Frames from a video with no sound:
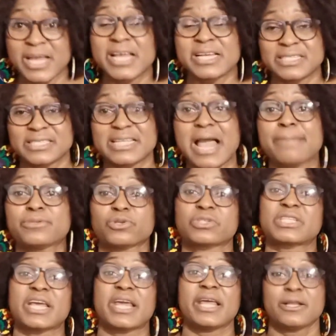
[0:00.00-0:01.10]
It's time to
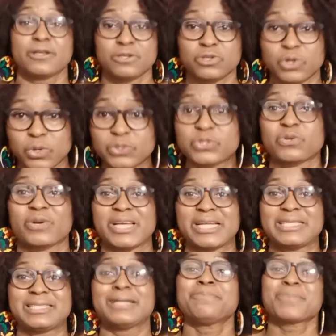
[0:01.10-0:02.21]
say no to
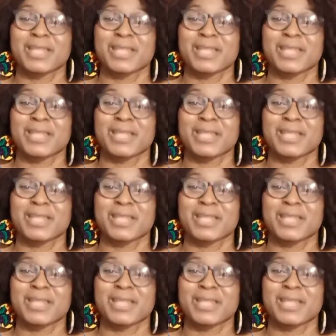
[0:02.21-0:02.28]
it.